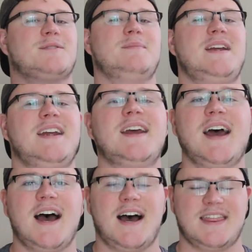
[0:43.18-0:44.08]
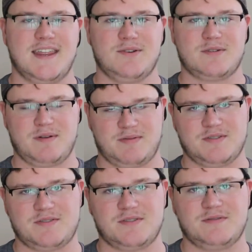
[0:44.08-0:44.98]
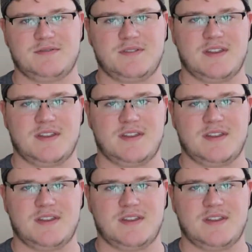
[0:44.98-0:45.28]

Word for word: for me, I think one of my personal